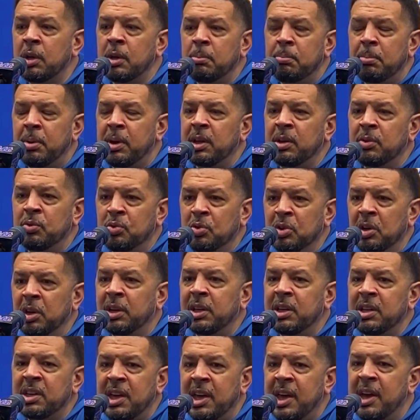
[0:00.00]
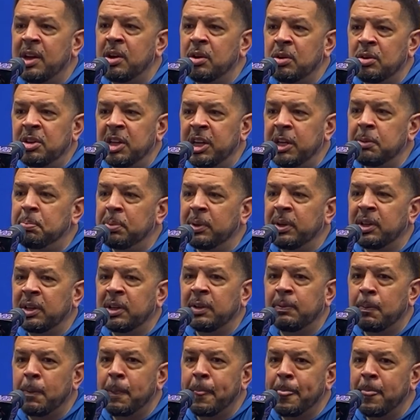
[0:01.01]
but he really cared
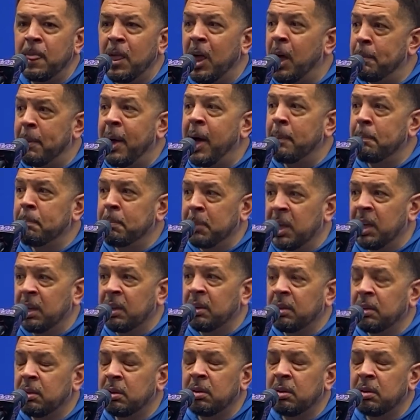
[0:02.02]
deeply about me.